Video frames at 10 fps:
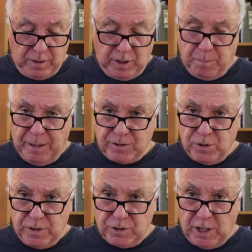get back
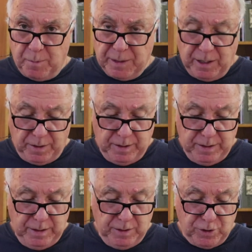to this topic on
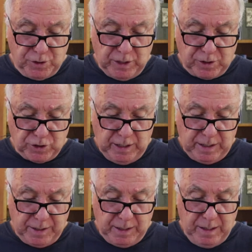
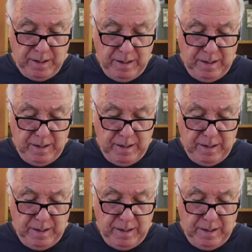intersectionality.